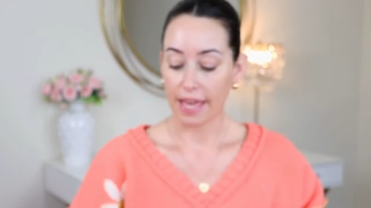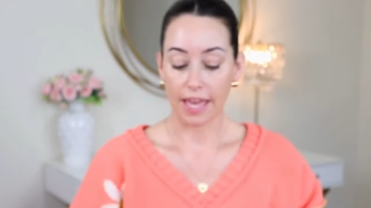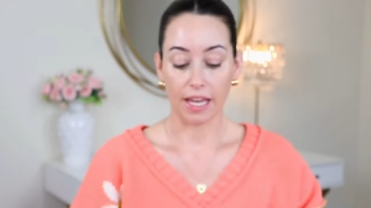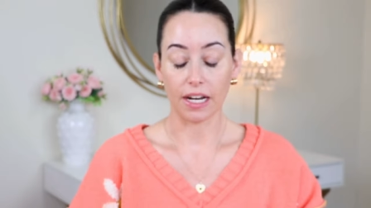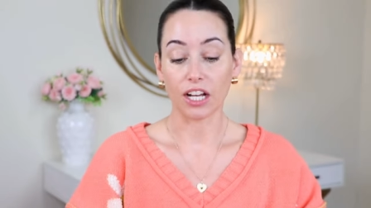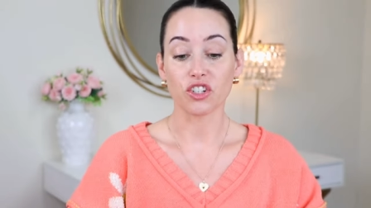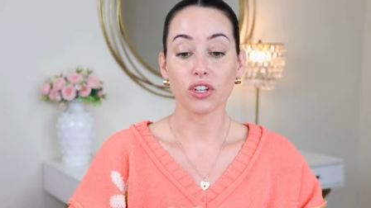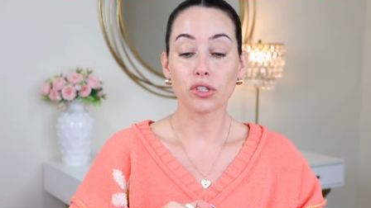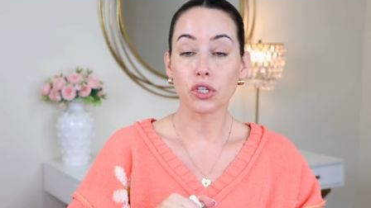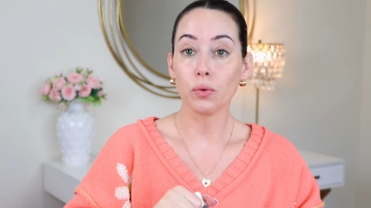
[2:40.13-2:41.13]
And I
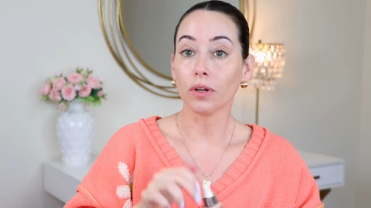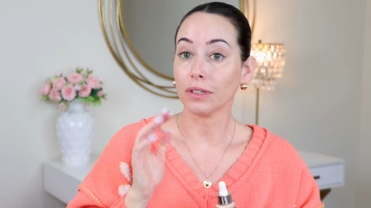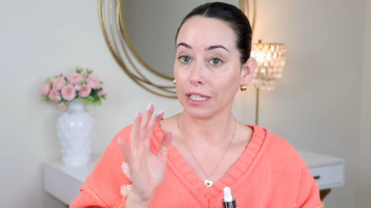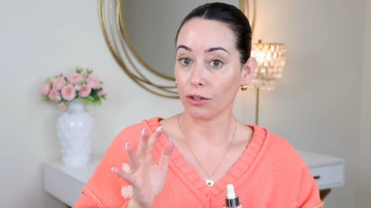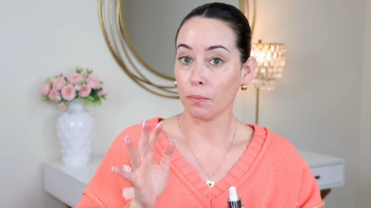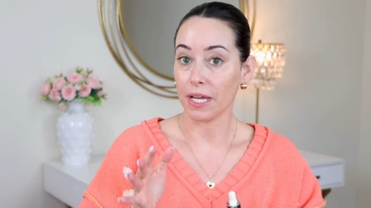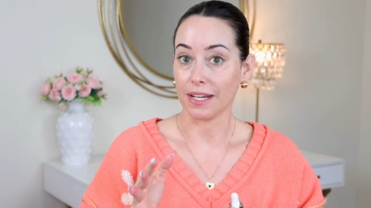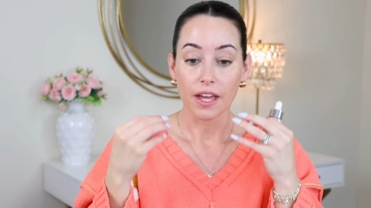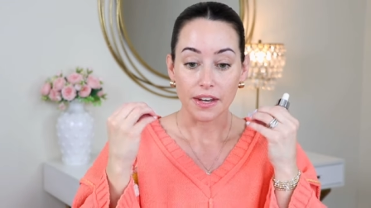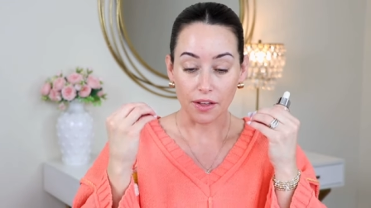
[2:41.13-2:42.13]
just do a little bit.
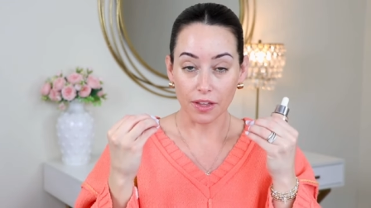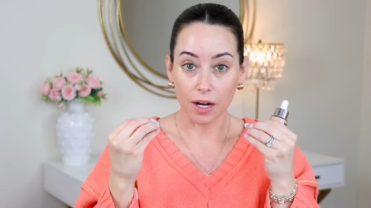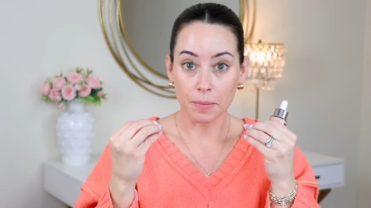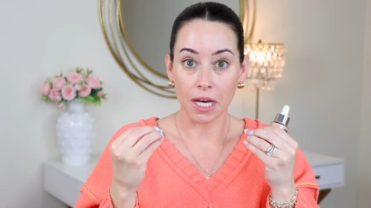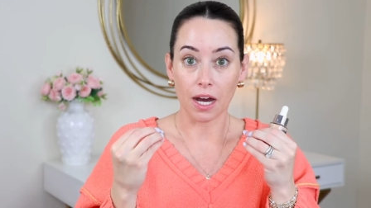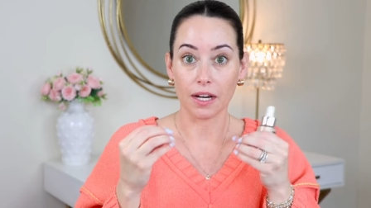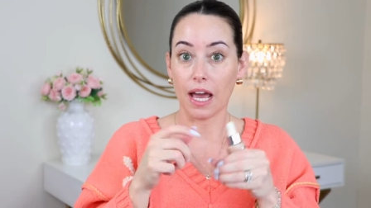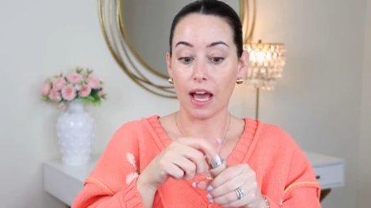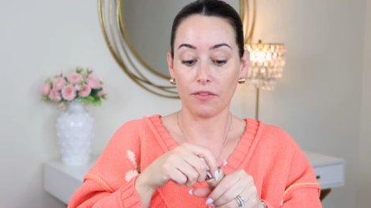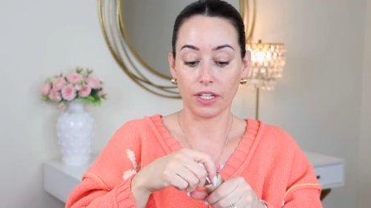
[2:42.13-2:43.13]
Now that I'm not
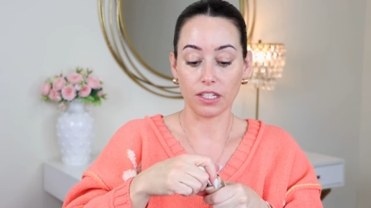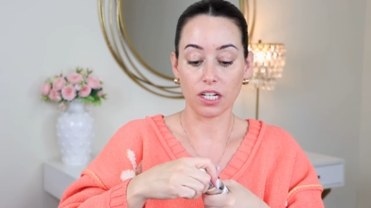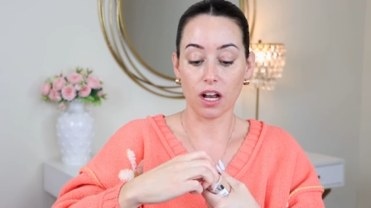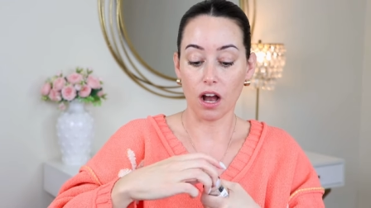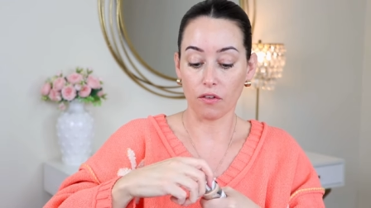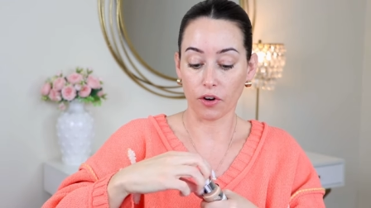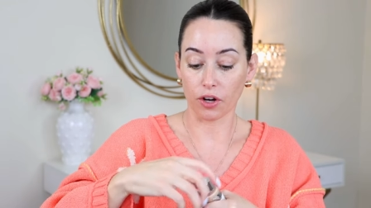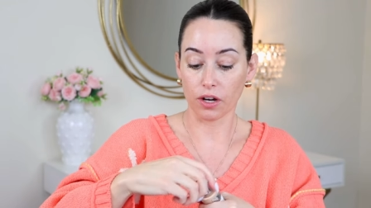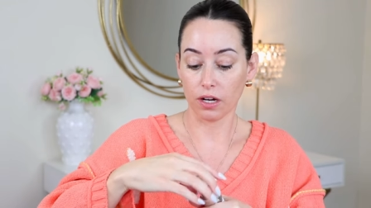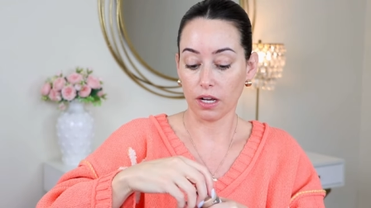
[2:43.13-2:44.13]
having to
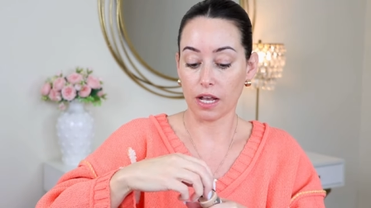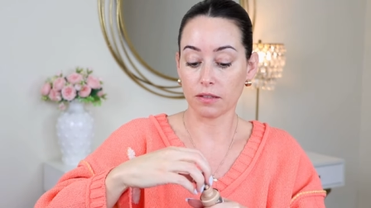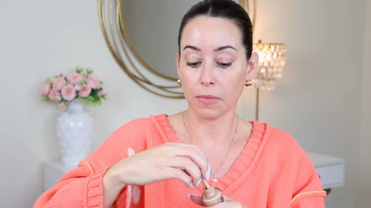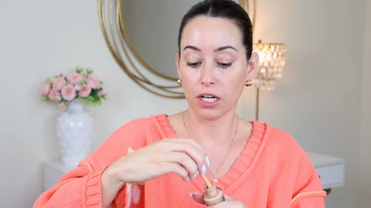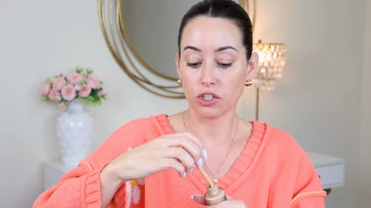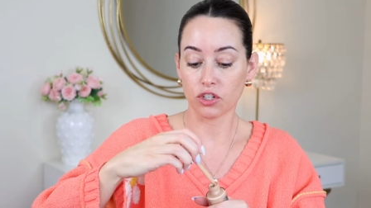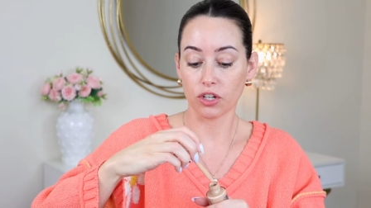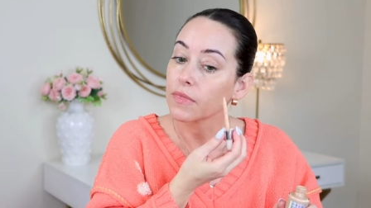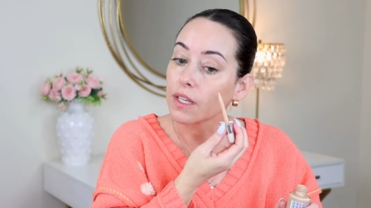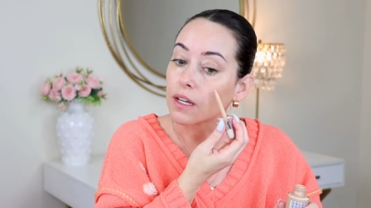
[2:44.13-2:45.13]
cover as
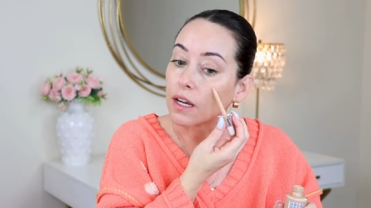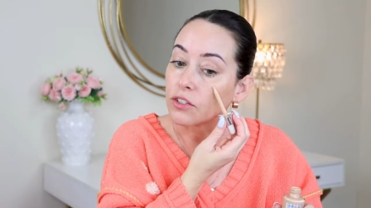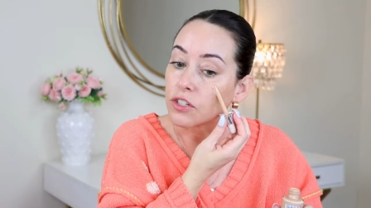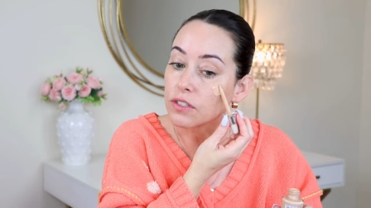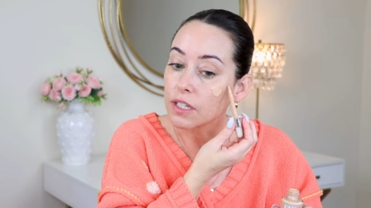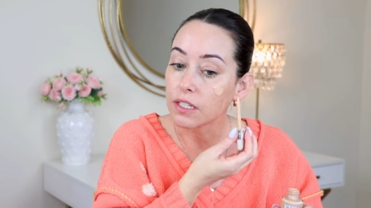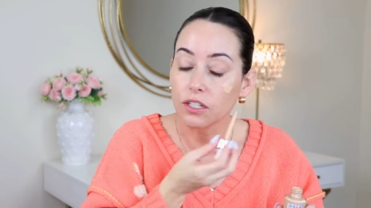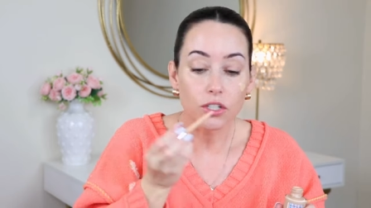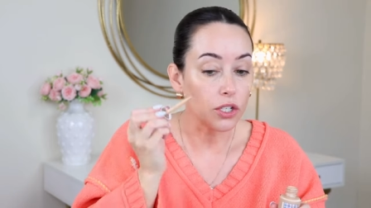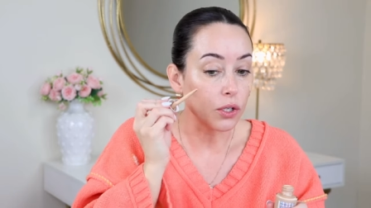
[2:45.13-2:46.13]
much, I just like to
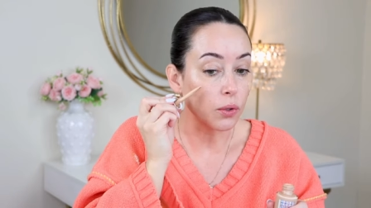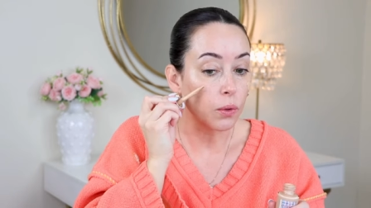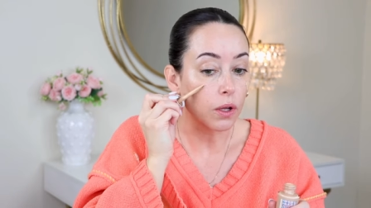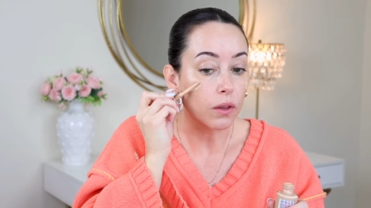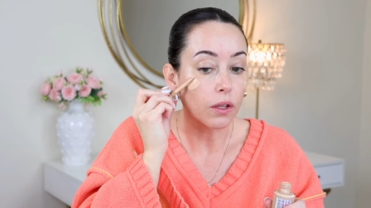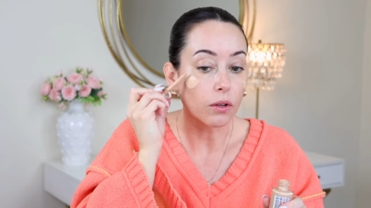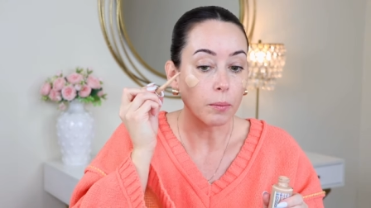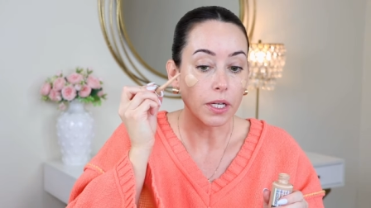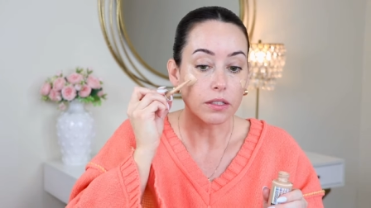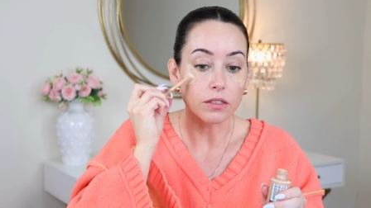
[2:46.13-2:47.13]
do a little
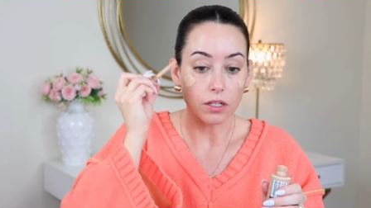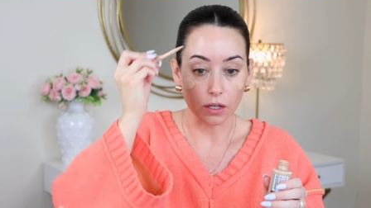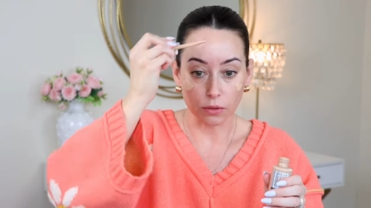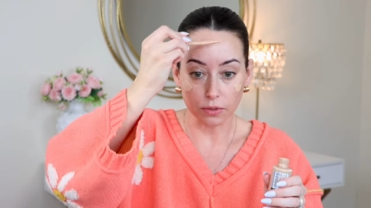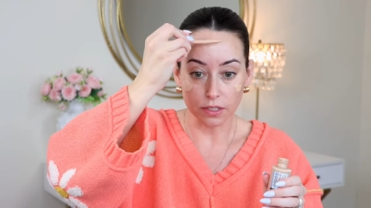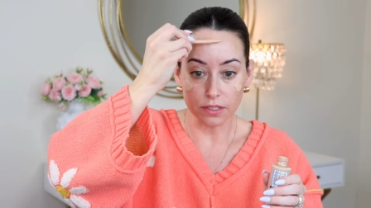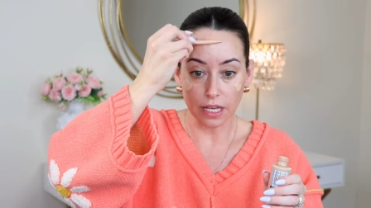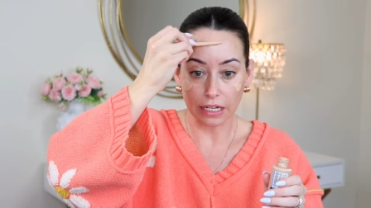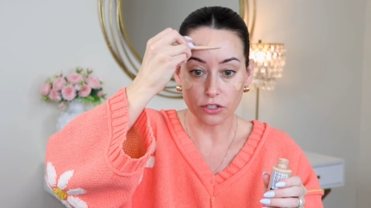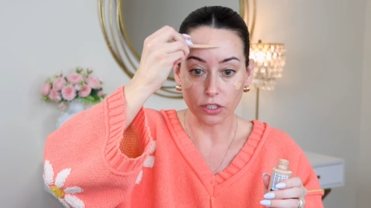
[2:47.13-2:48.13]
bit. So this is
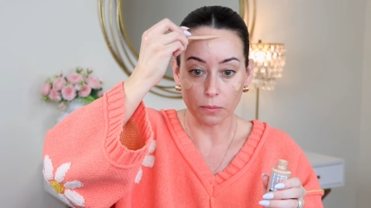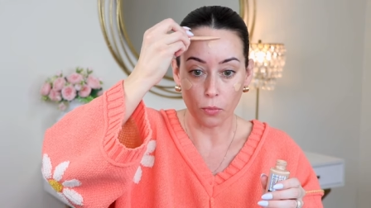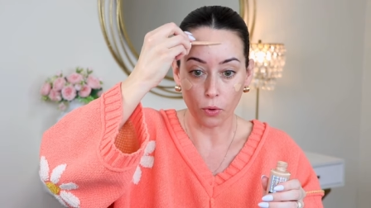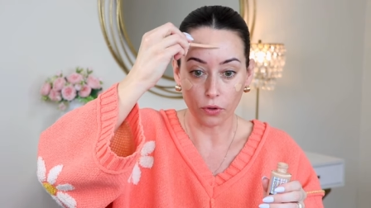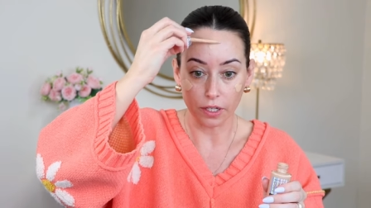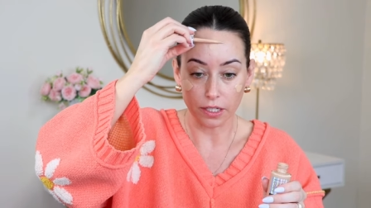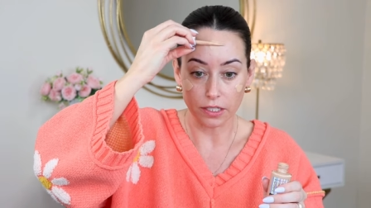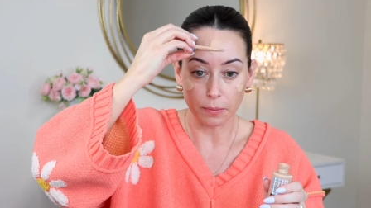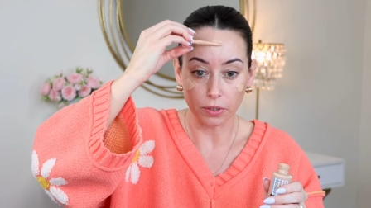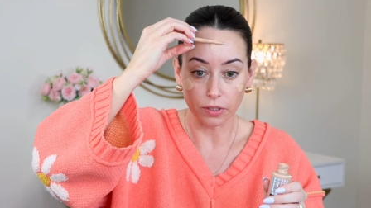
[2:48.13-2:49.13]
actually more than I
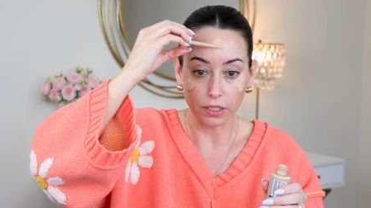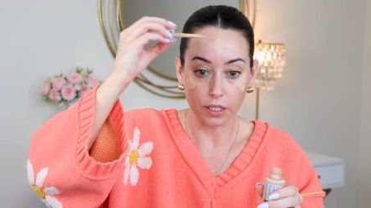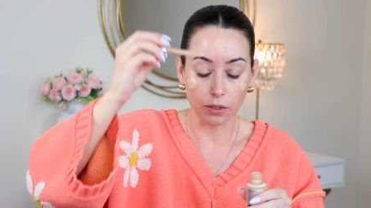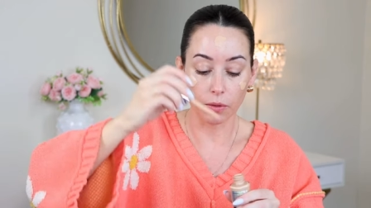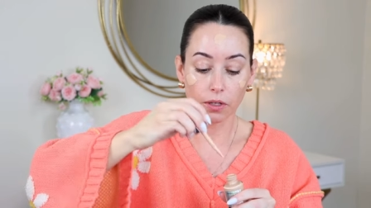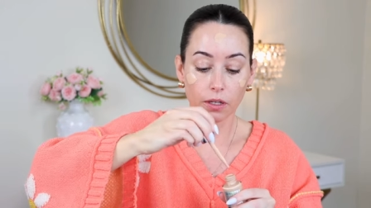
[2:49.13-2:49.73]
typically do.